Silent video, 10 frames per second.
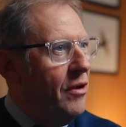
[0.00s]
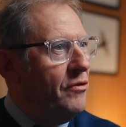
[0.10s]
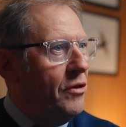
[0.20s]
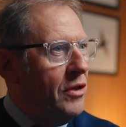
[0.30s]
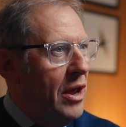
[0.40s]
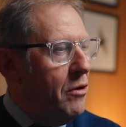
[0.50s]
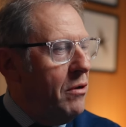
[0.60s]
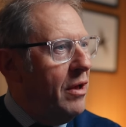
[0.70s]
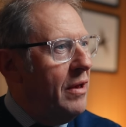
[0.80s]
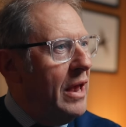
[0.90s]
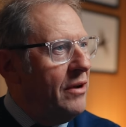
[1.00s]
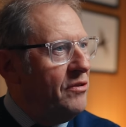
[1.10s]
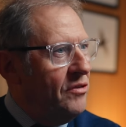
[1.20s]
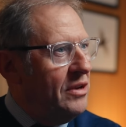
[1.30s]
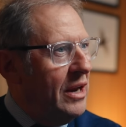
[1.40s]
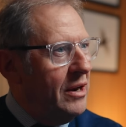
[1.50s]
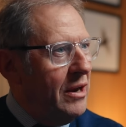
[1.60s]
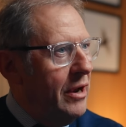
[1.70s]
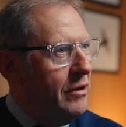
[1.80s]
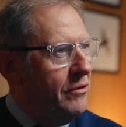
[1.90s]
to their existing
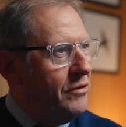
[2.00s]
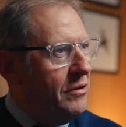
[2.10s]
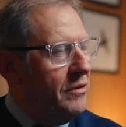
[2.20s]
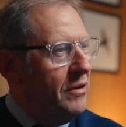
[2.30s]
client